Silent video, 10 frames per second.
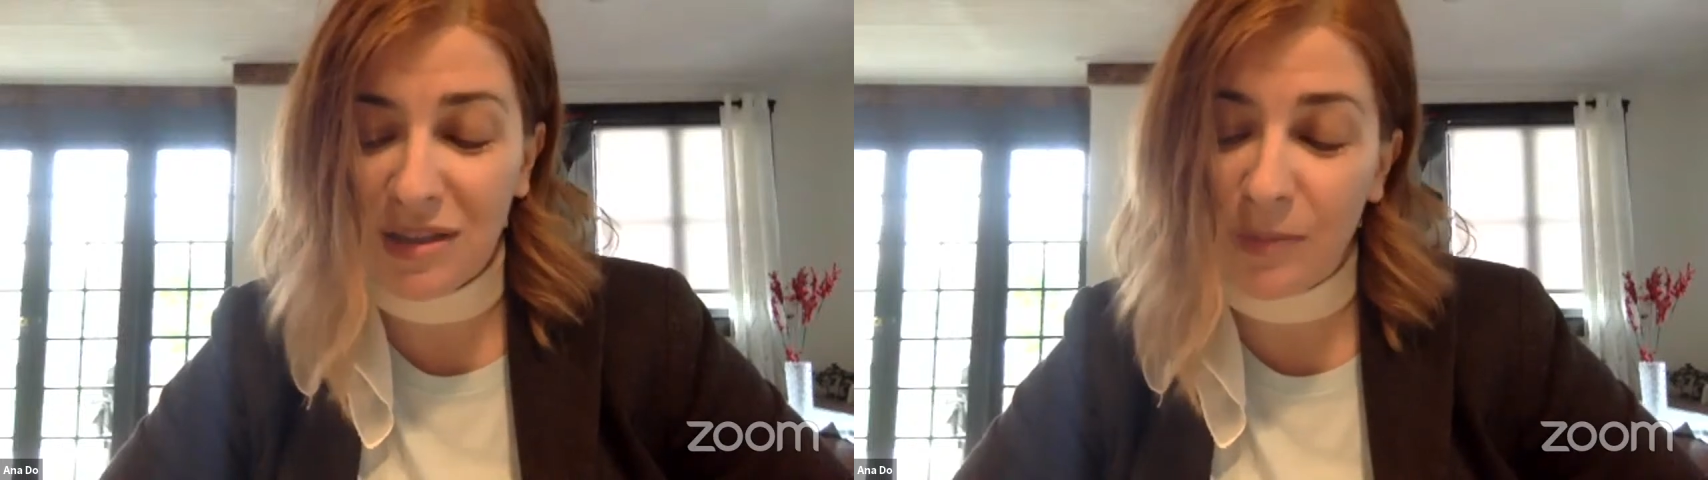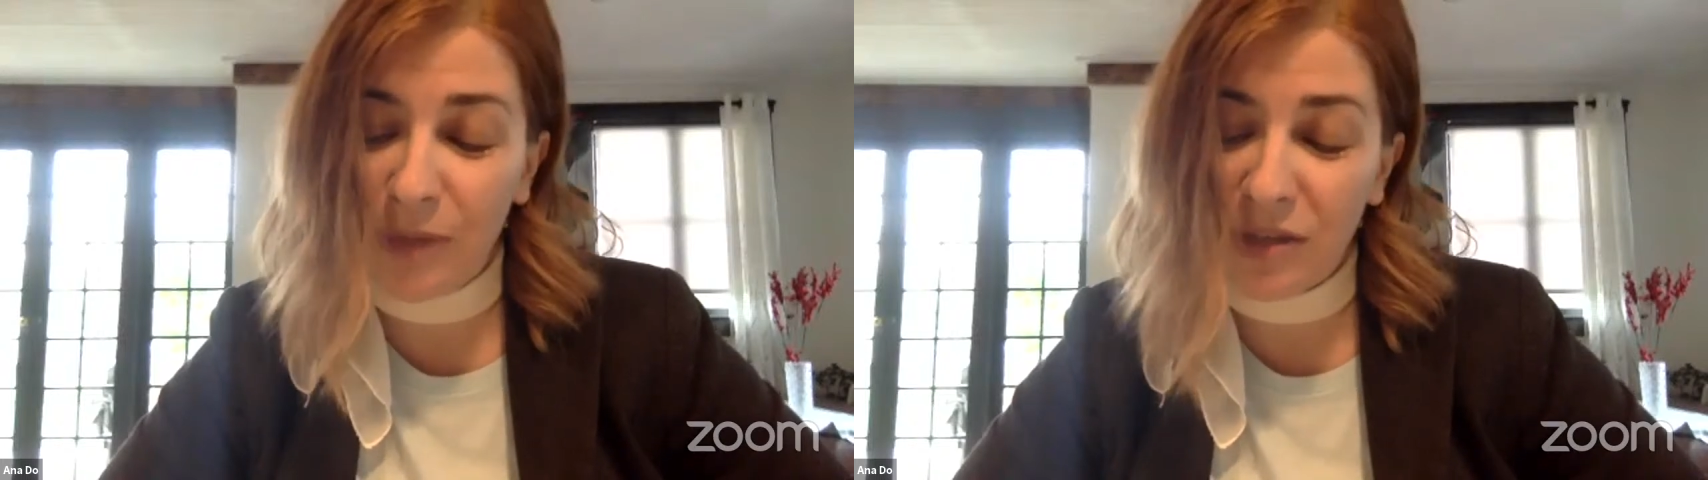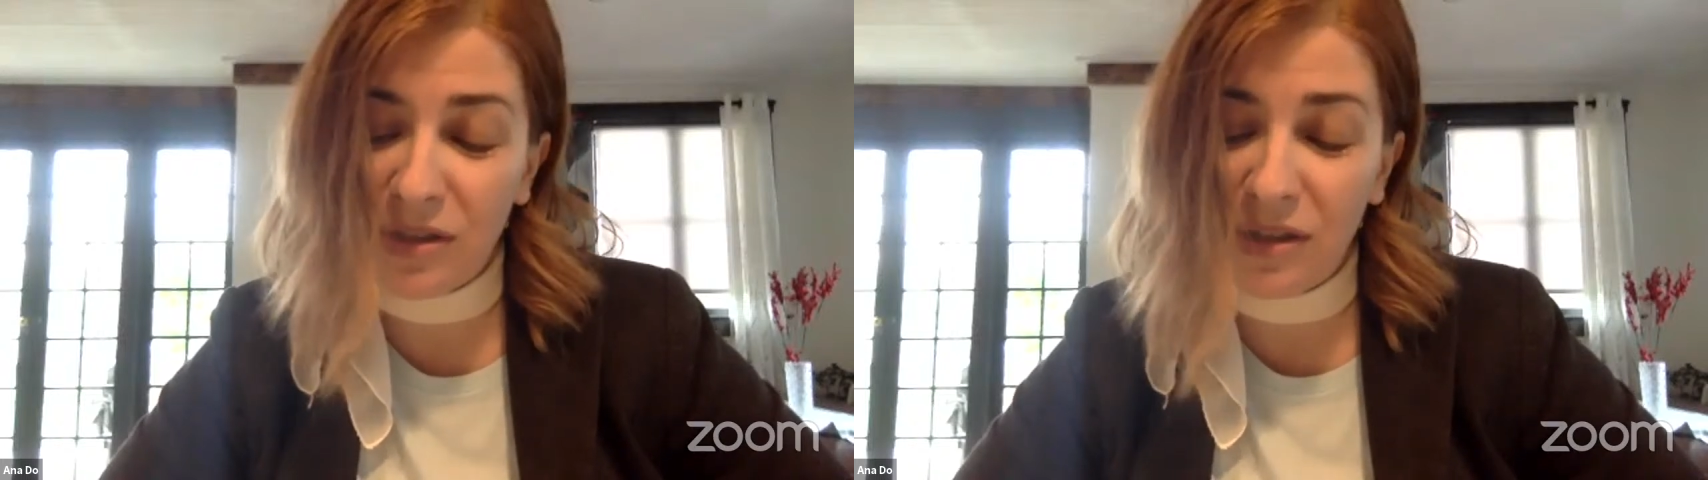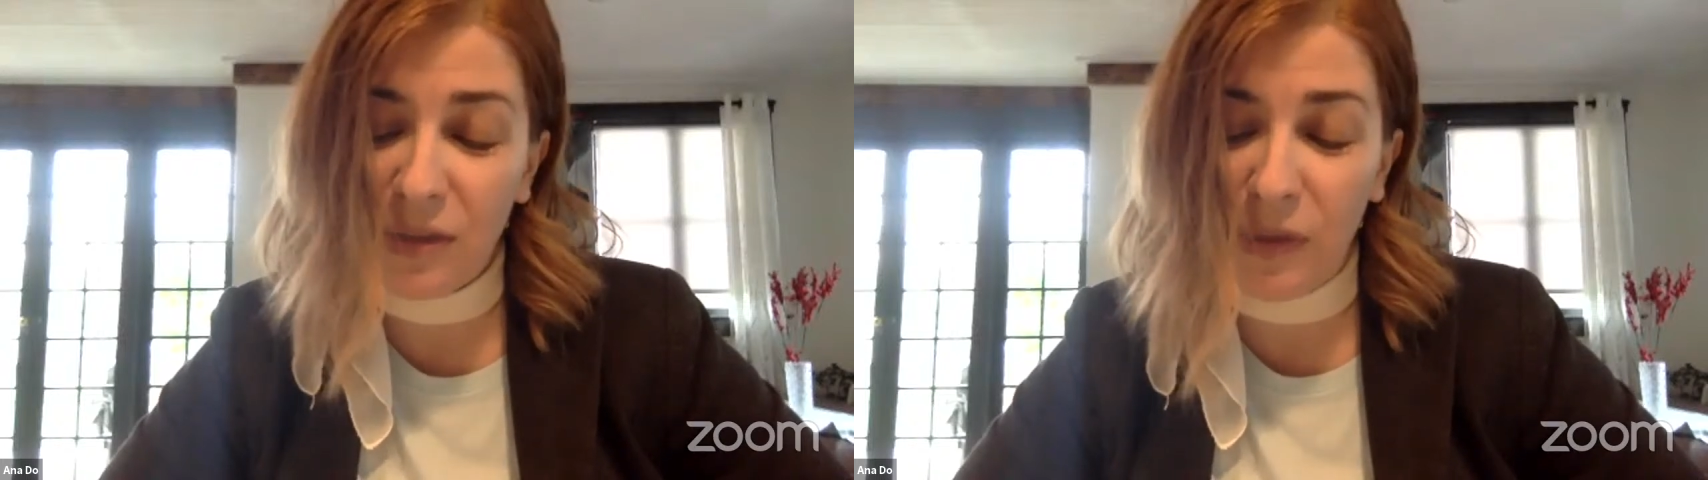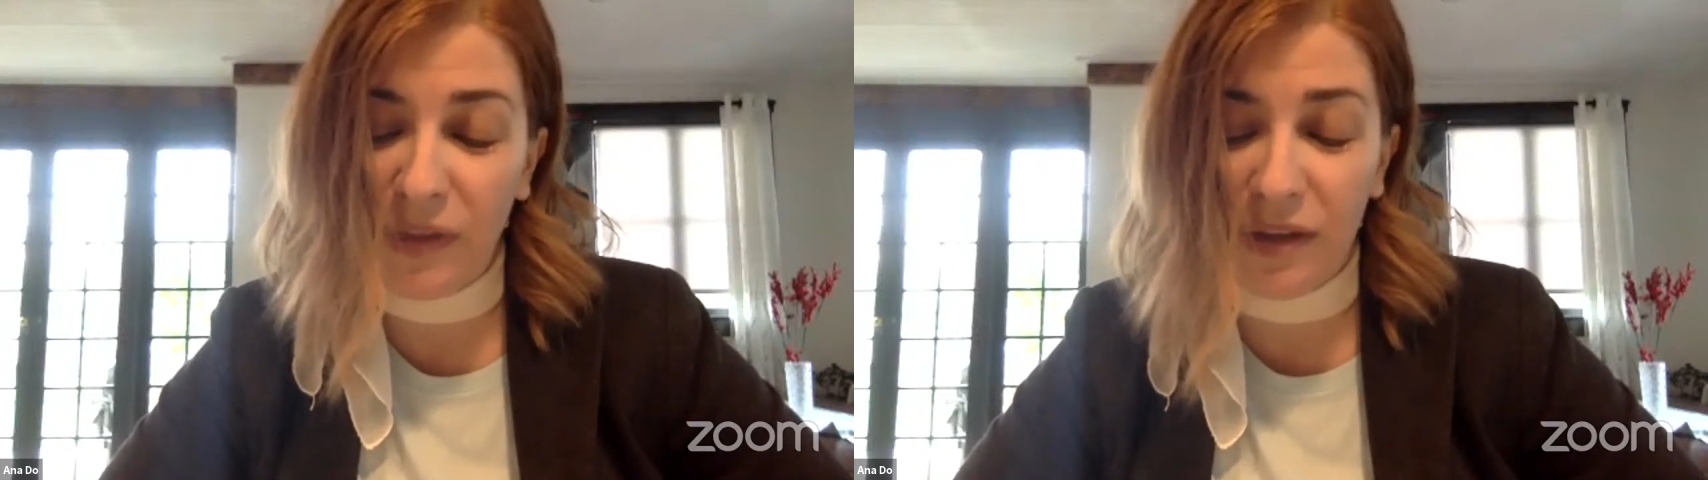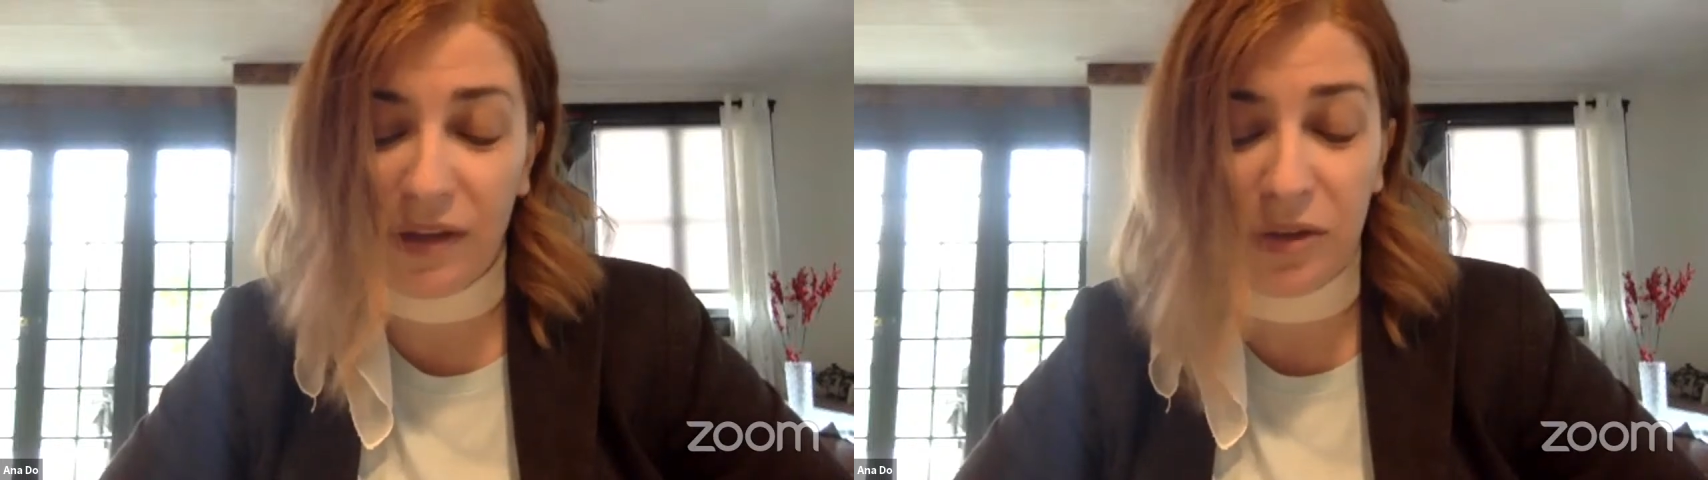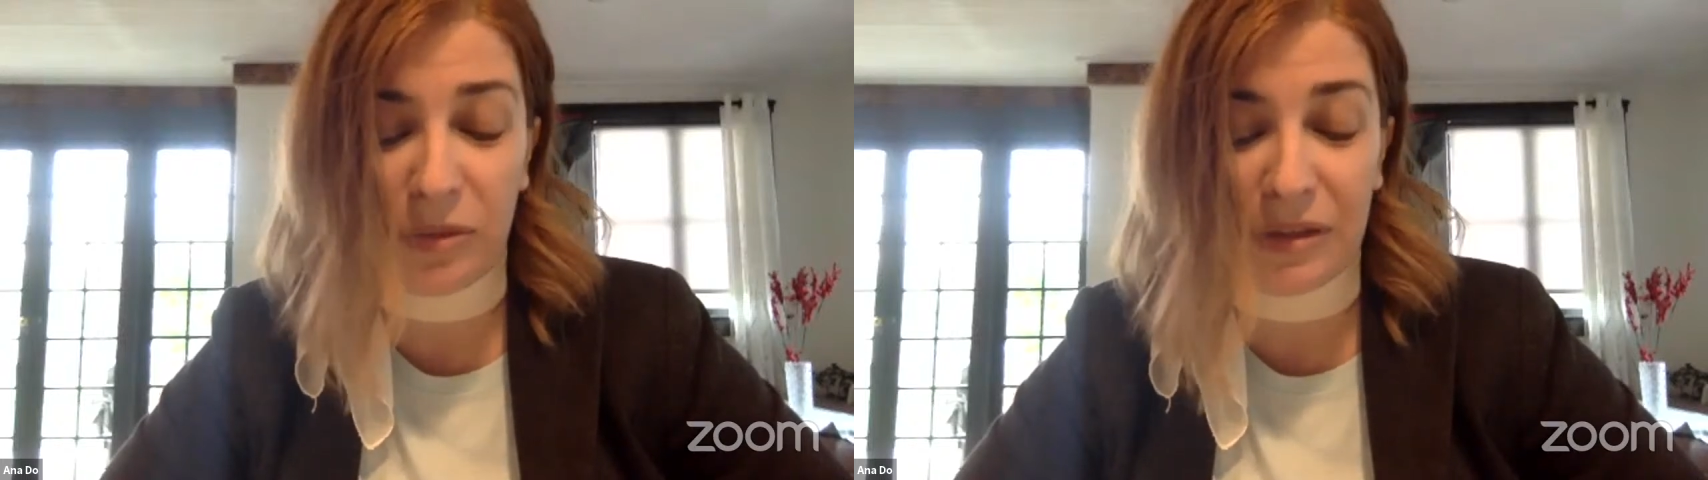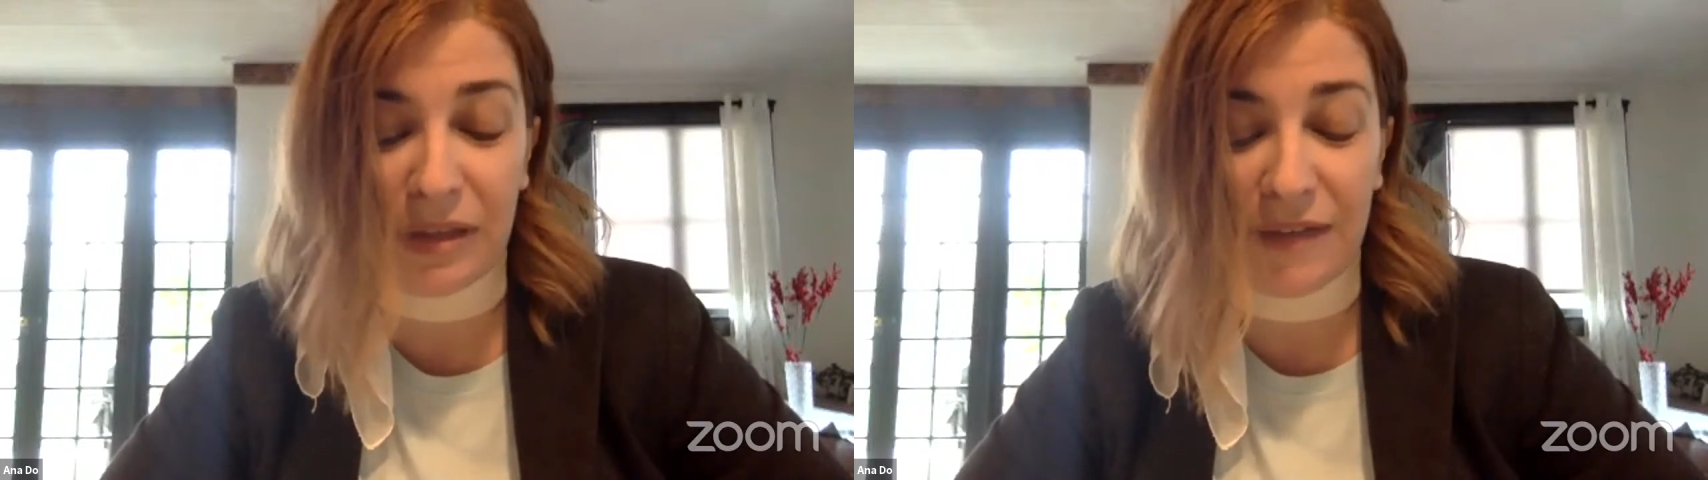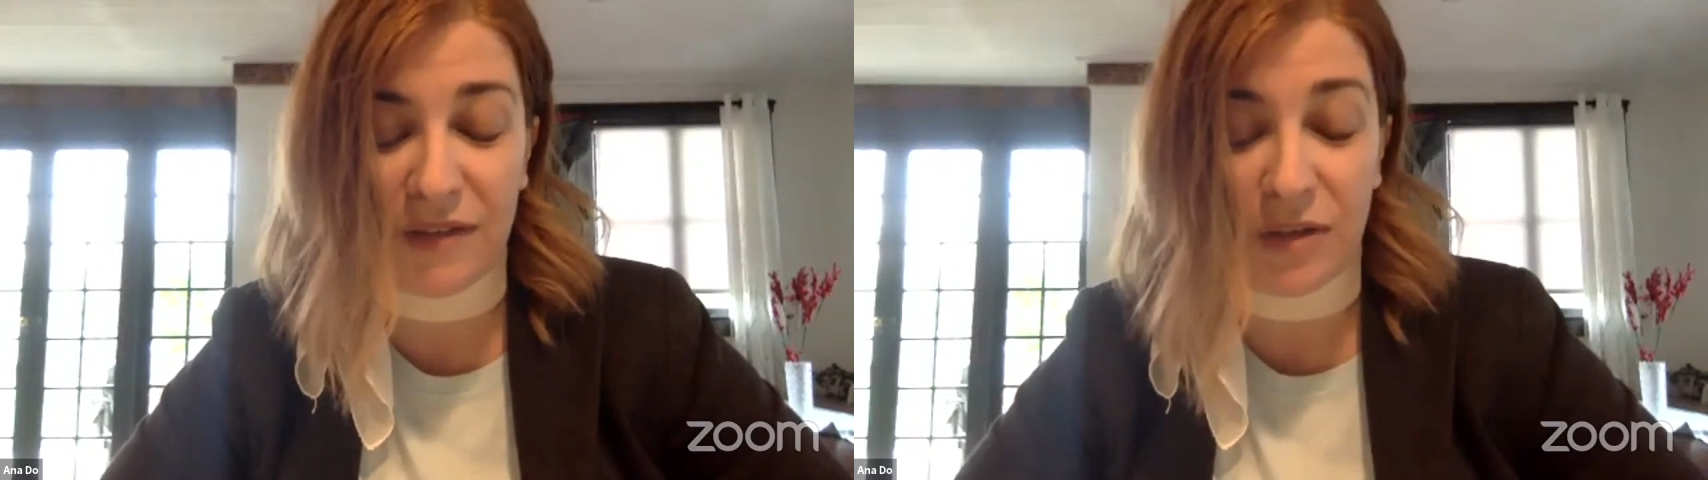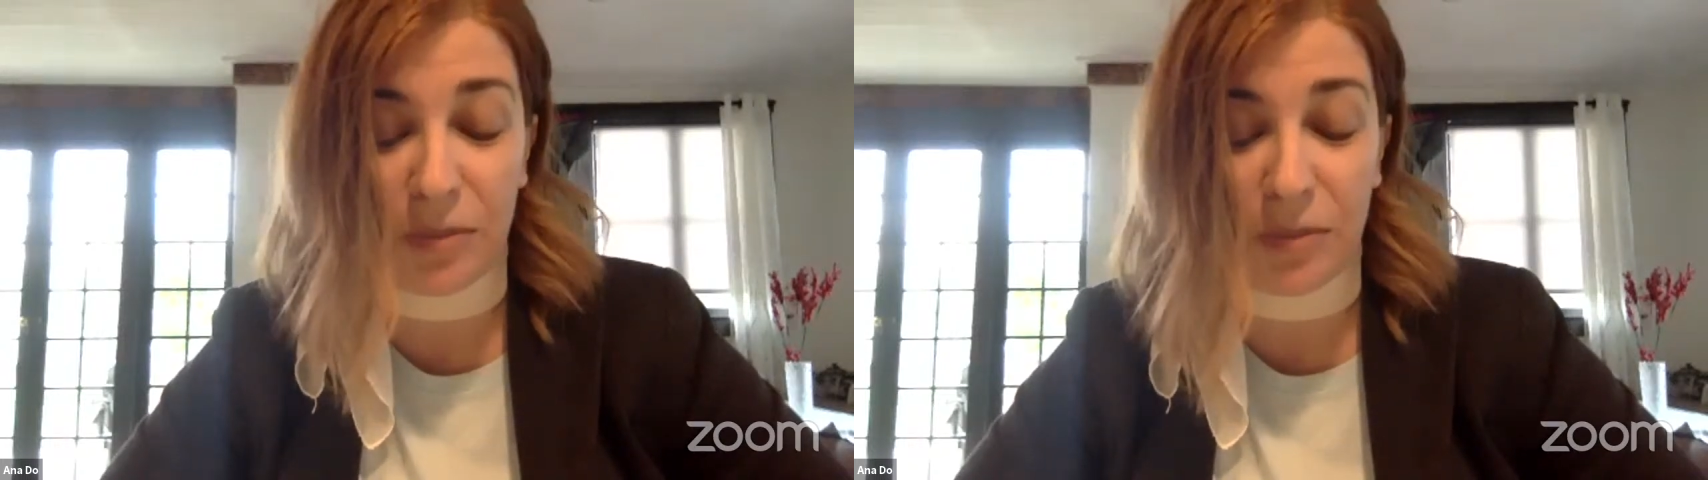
especially when the other believes they're